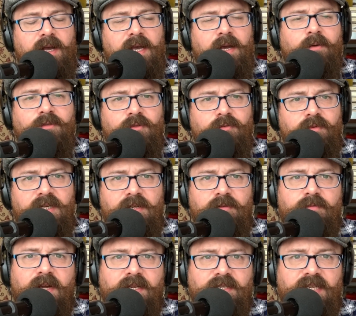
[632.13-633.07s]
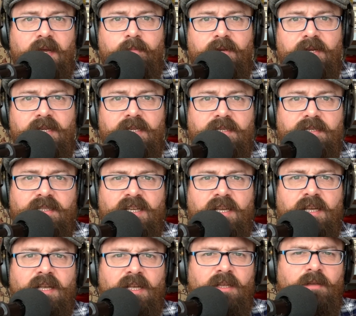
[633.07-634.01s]
how to read and write Japanese,
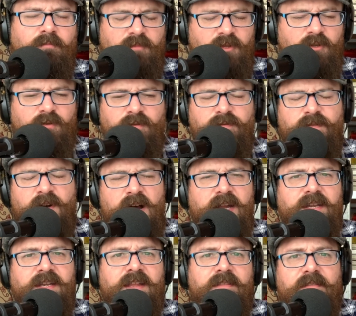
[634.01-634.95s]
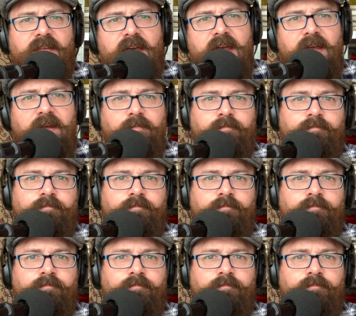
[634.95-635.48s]
you'll find it there.